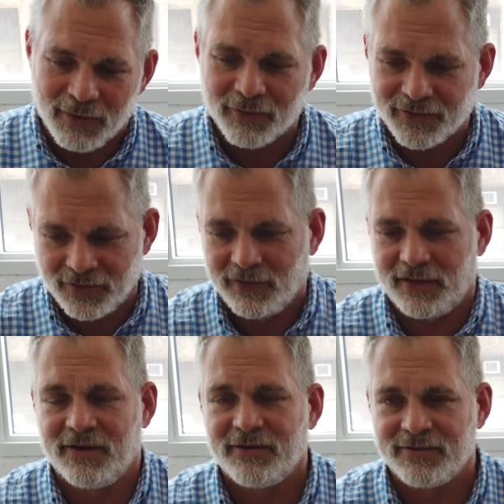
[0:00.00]
but we're starting
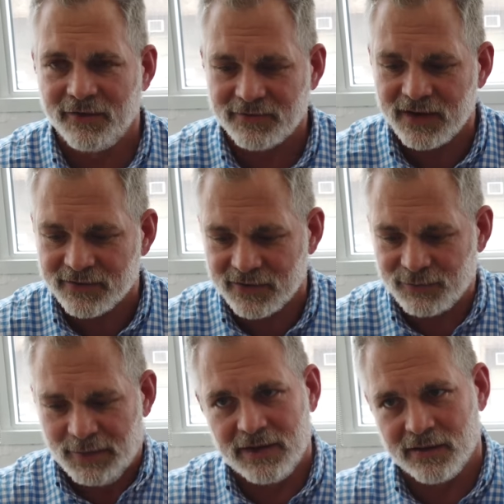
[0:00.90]
to look at ourselves as
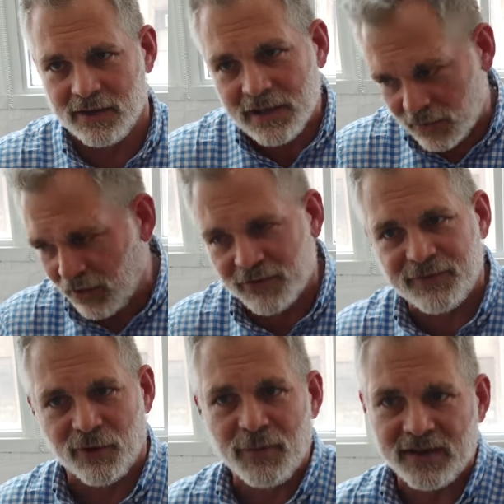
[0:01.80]
this being a
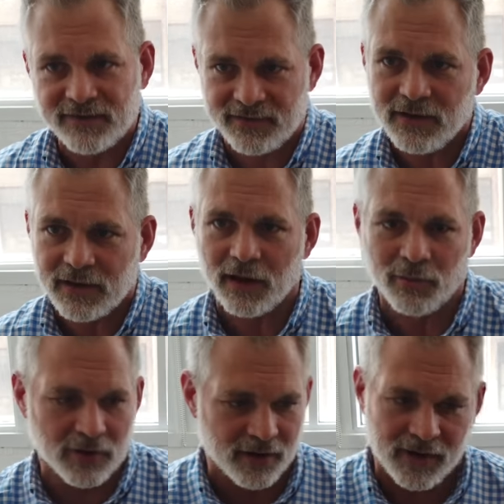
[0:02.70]
large format cine
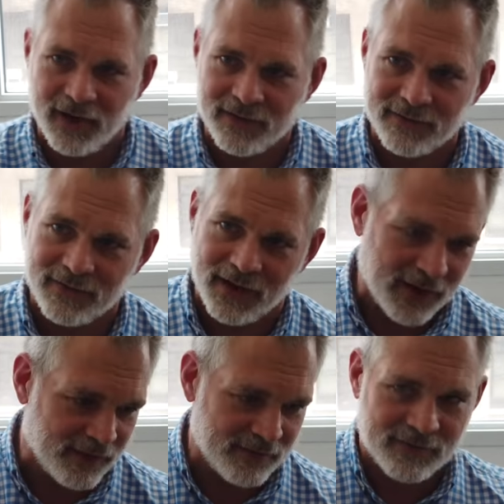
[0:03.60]
camera and
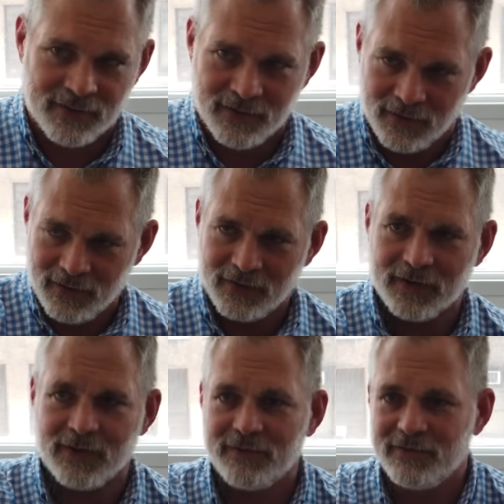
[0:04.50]
a
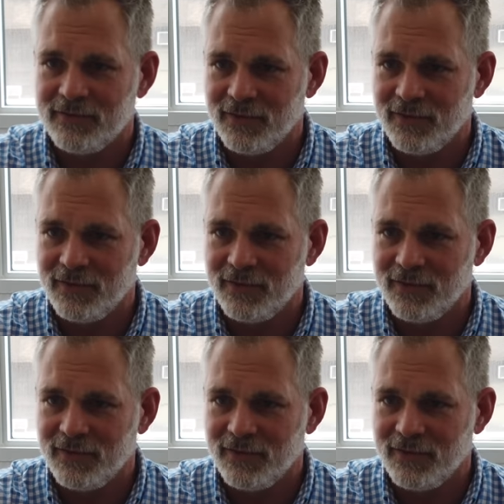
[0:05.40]
you know,